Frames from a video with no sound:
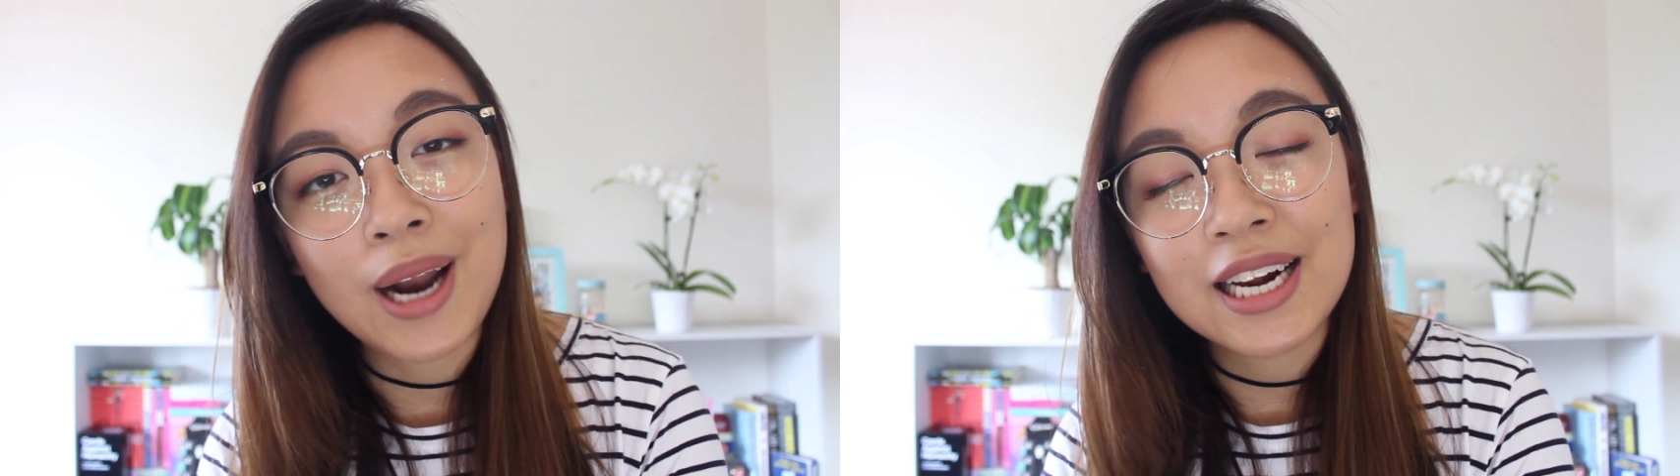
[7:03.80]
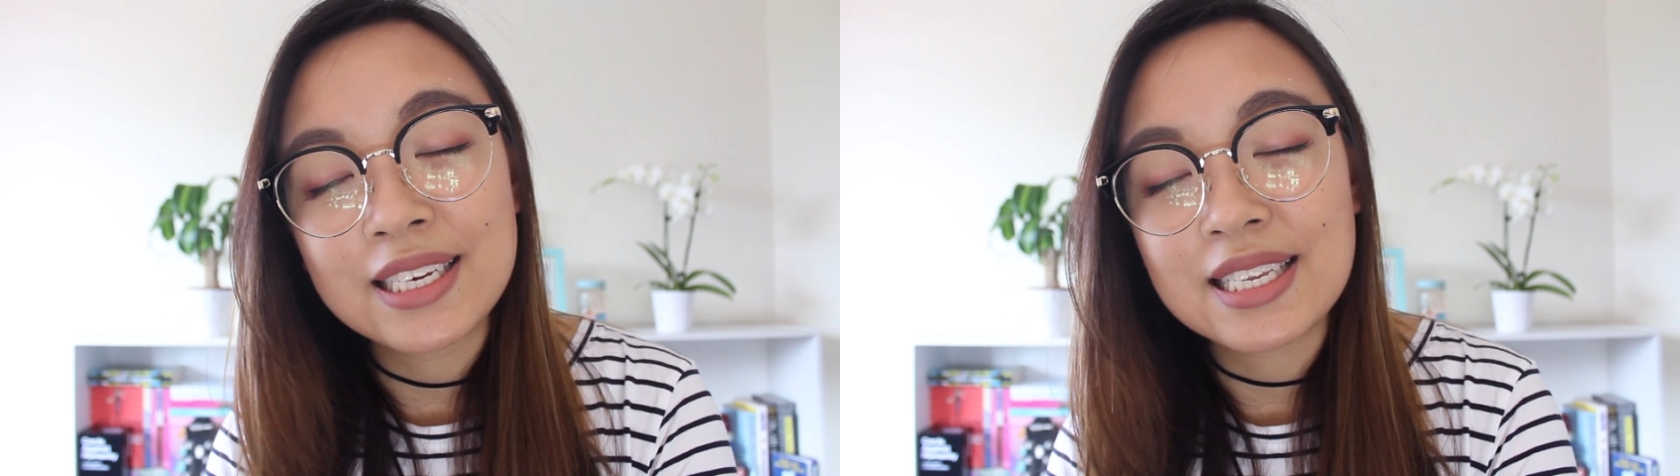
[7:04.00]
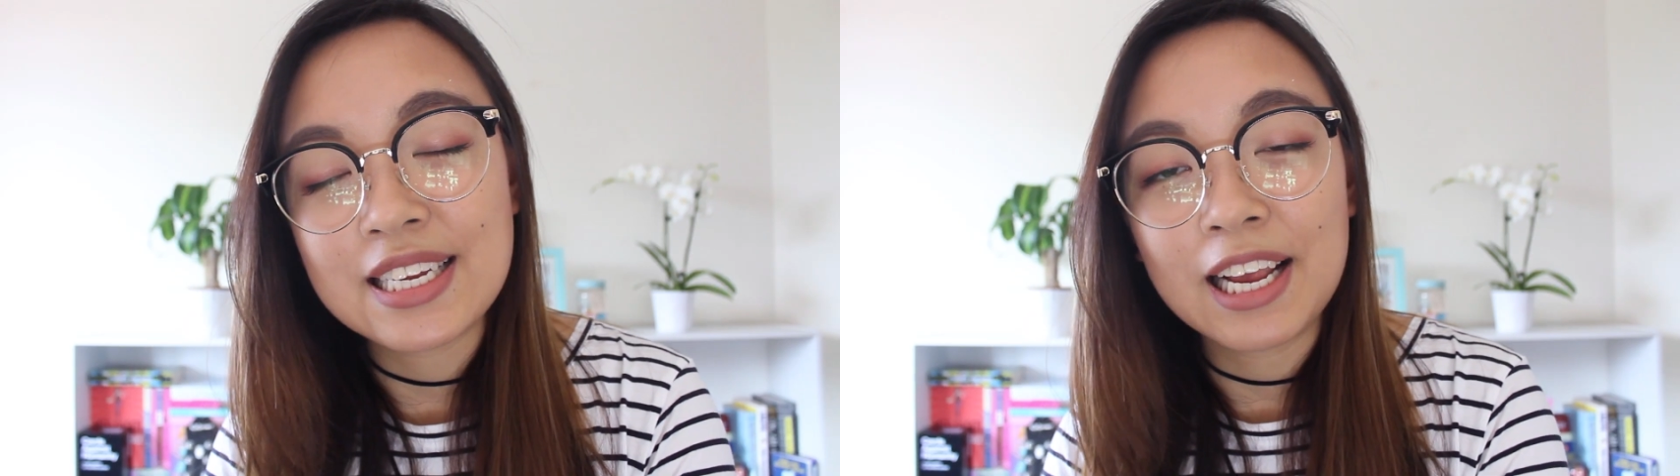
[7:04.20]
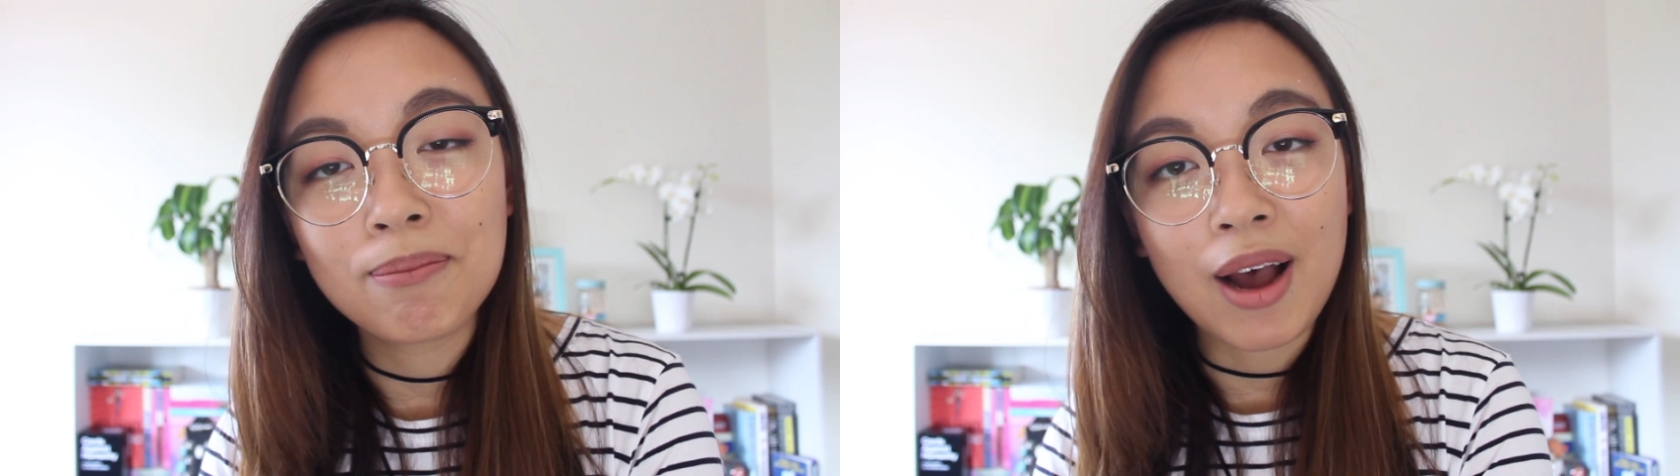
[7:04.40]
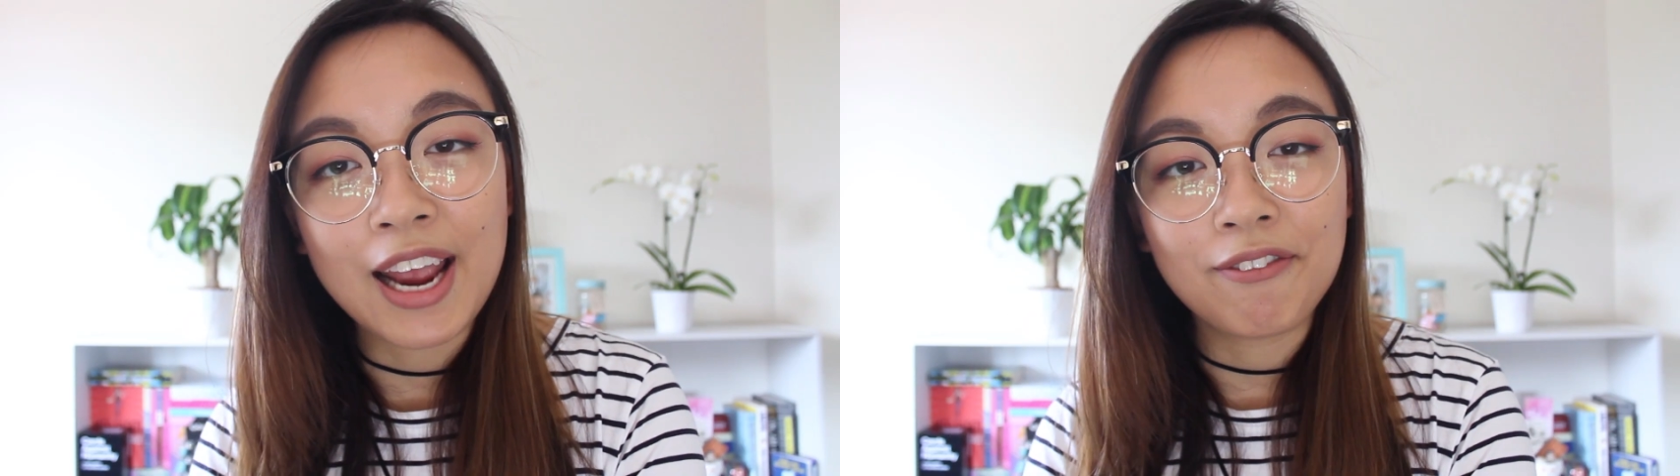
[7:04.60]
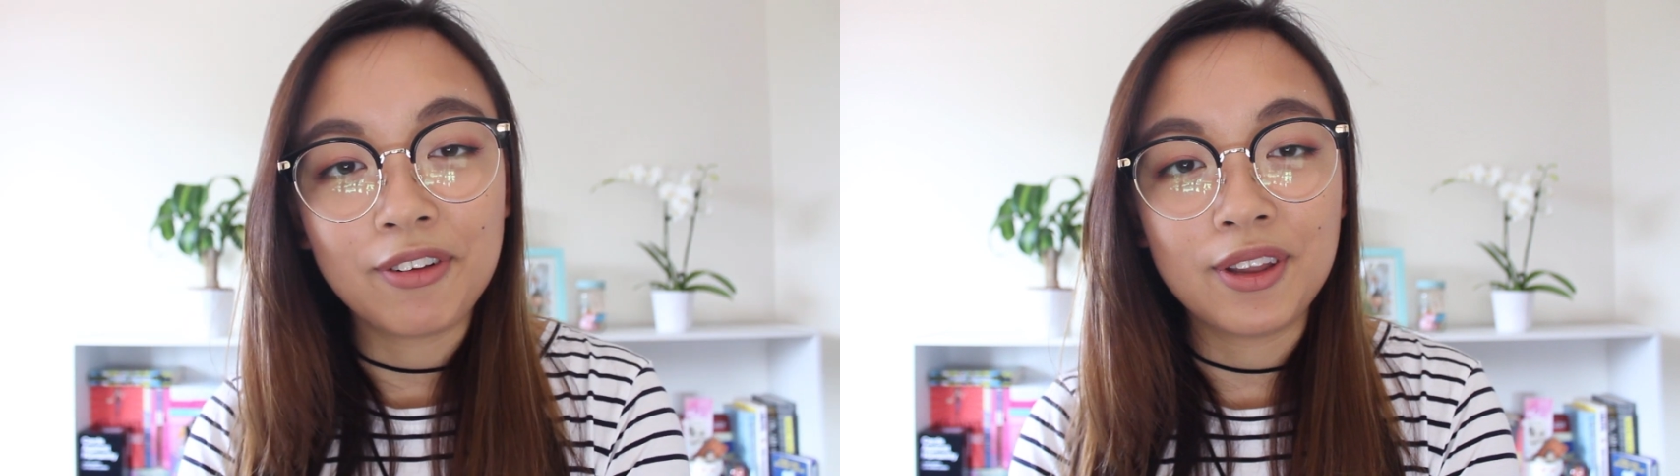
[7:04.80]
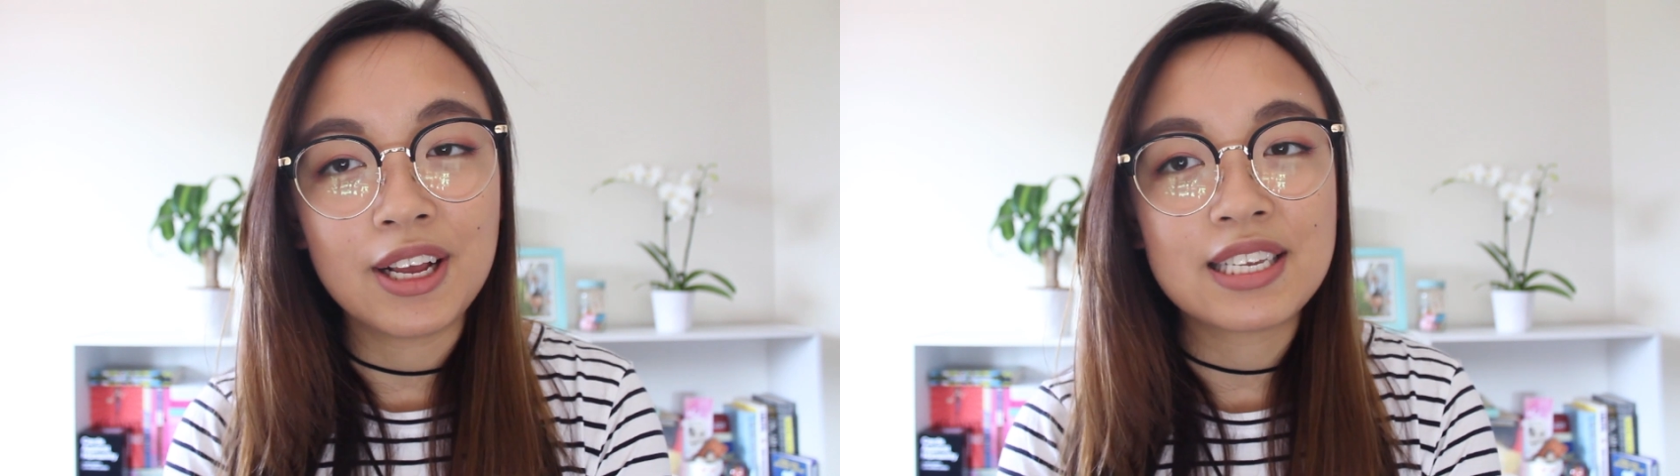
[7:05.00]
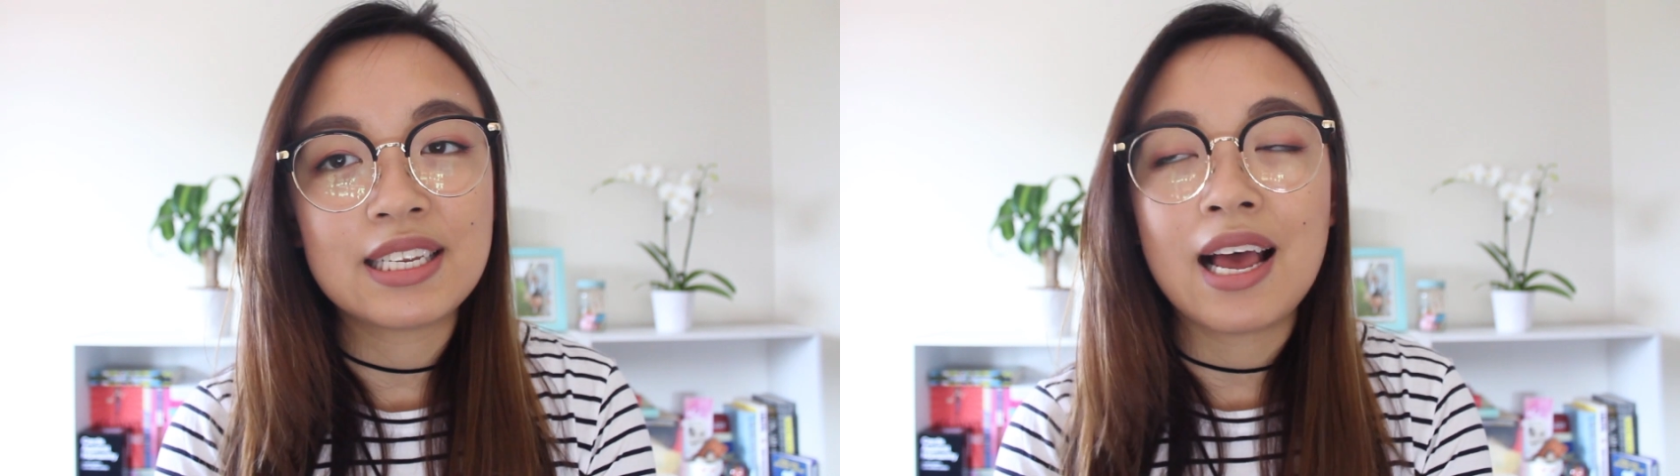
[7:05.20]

practicing mindfulness.